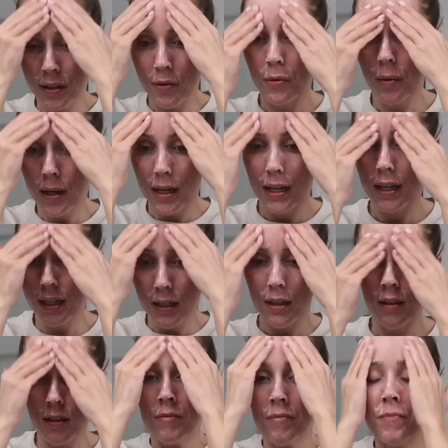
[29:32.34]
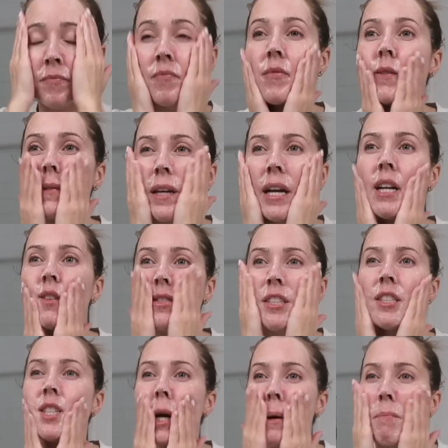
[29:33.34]
away. I'm kind of
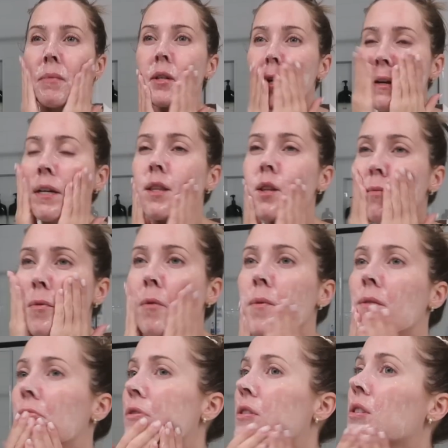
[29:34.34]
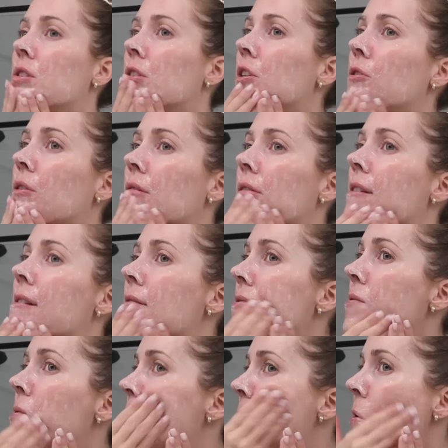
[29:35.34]
stumped at the moment what to do with it.
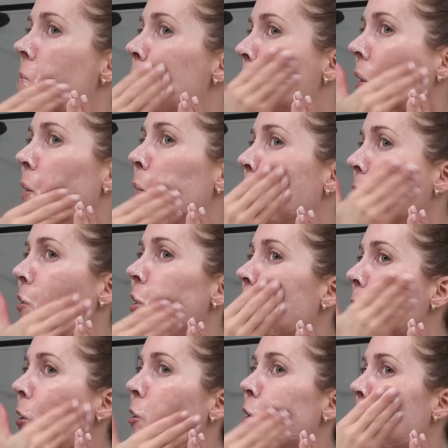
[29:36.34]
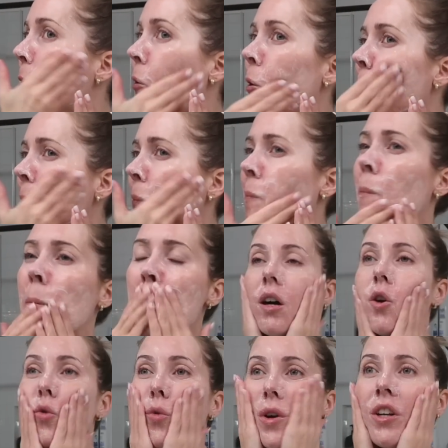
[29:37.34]
Like with skin in general,
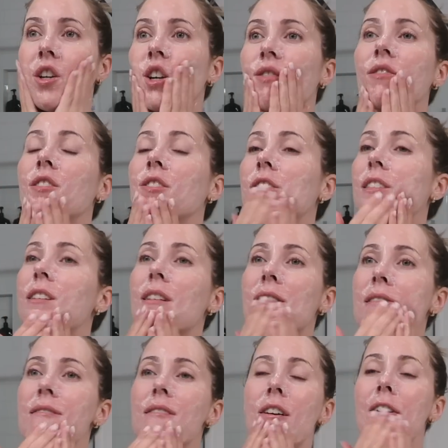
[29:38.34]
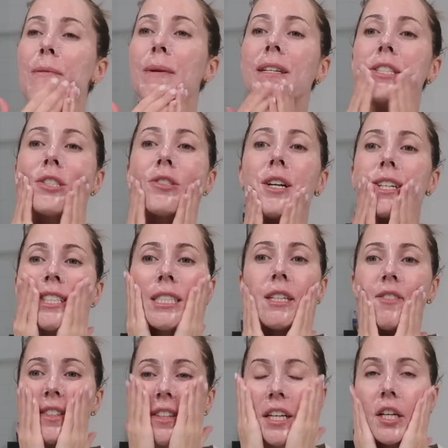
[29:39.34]
I wonder if just all my stress and
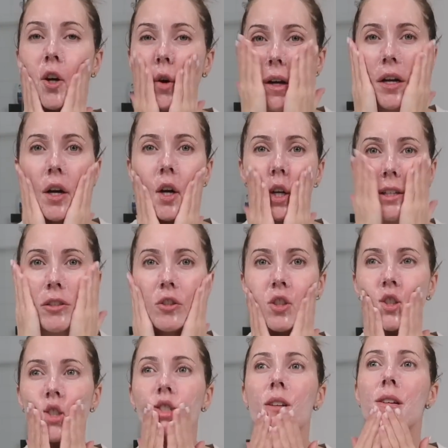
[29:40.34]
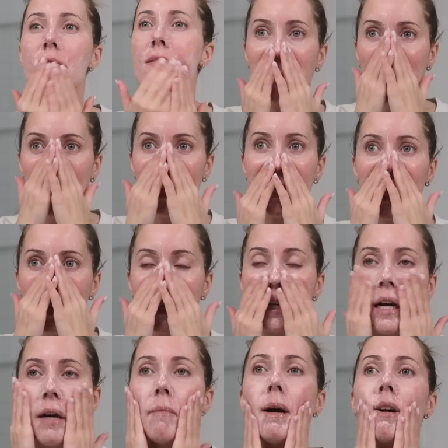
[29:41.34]
everything going on is just making it
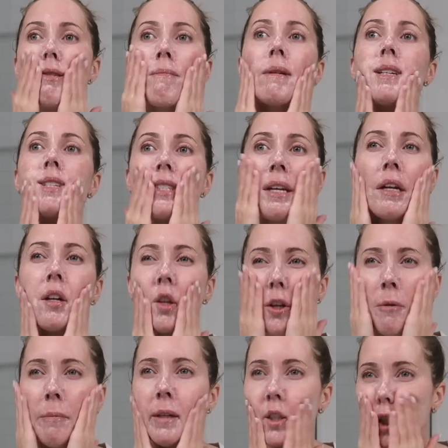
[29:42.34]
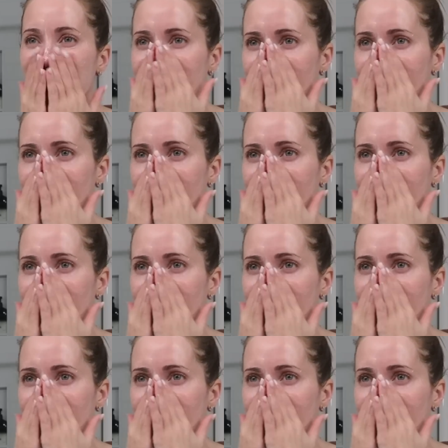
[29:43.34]
come out in my skin a little bit too,